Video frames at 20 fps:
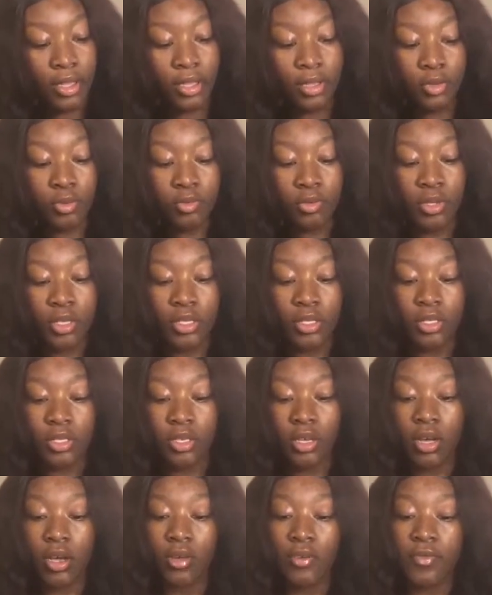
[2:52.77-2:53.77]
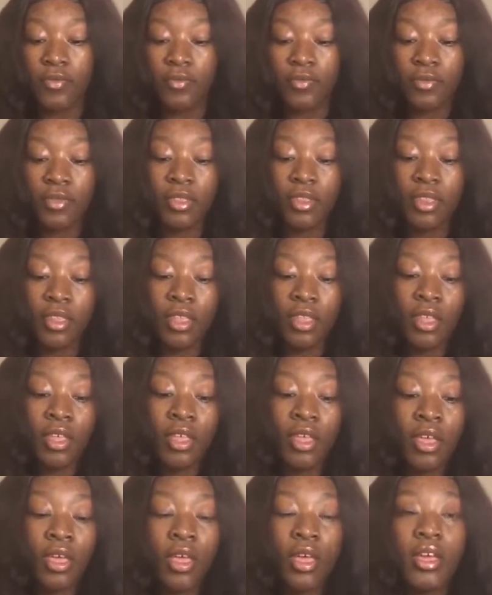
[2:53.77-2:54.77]
It's really soft.
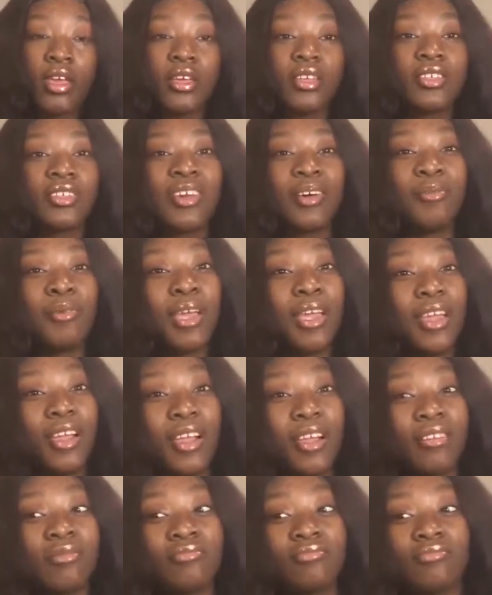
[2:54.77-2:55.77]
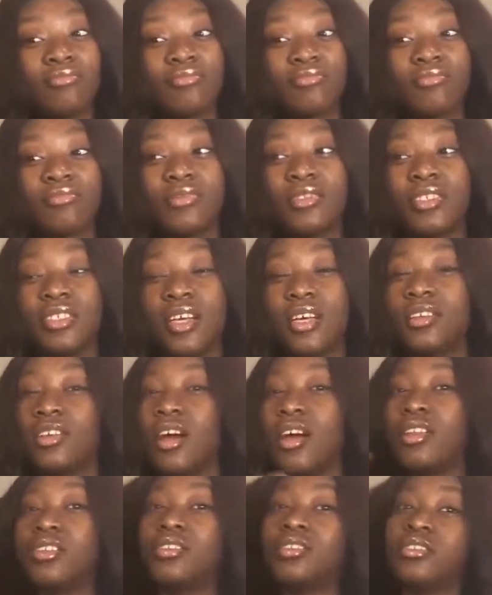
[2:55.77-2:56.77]
Some hair,
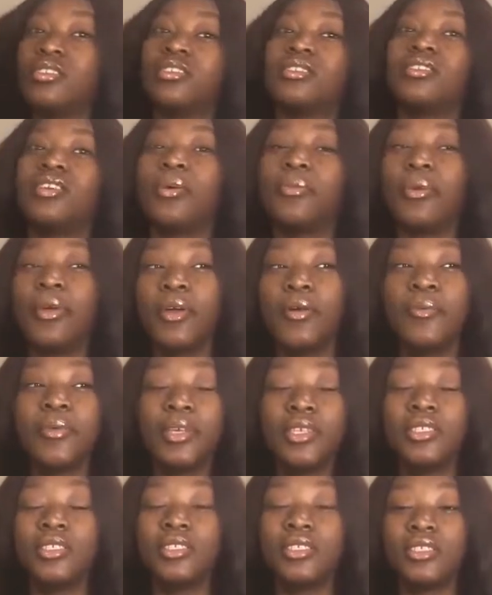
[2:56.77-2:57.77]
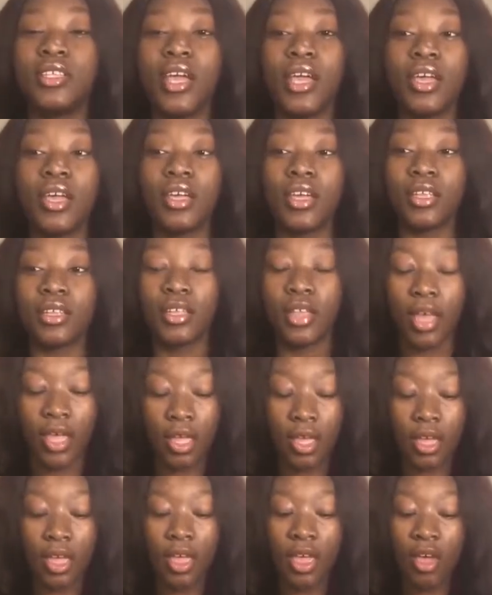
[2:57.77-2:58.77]
y'all listen, some hair be stinking.
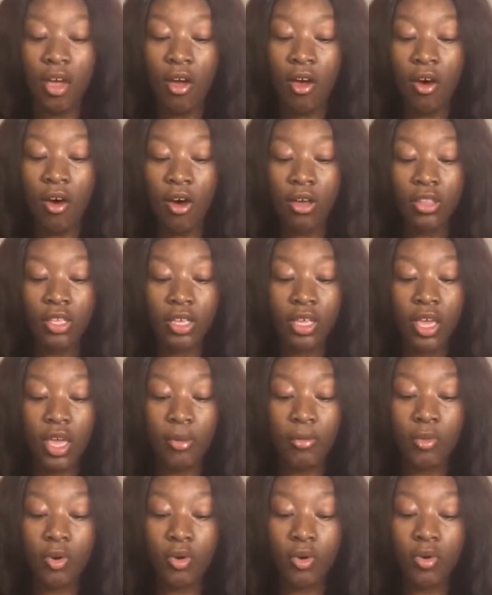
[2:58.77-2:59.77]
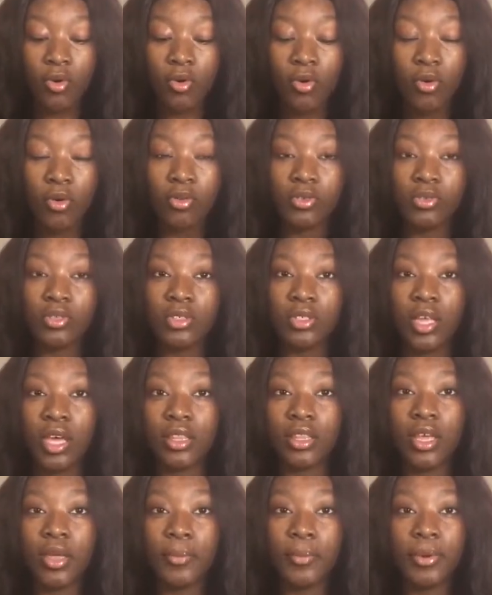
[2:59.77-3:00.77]
Like, all the chemicals
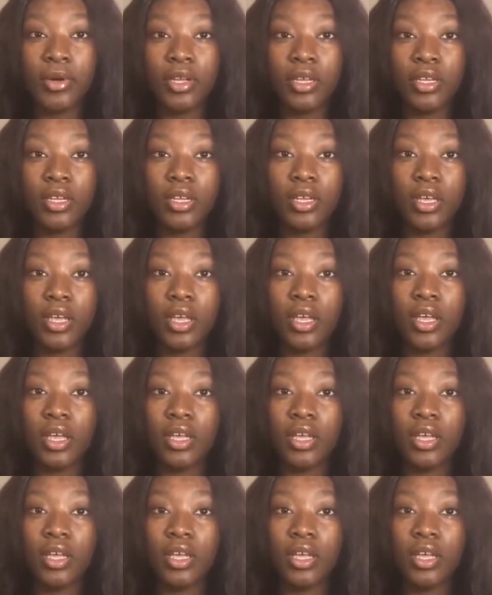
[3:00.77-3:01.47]
that they put in it,